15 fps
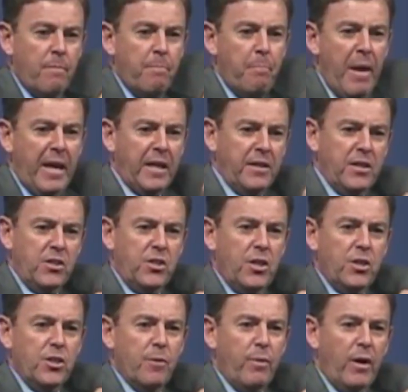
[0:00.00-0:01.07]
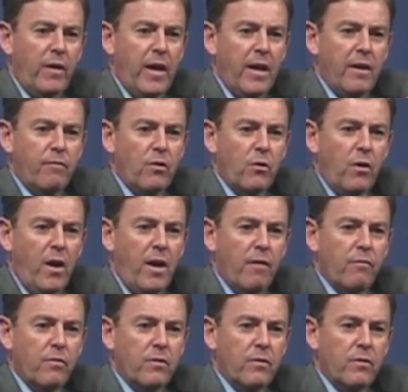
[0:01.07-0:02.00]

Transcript: make a decision about the end of your life?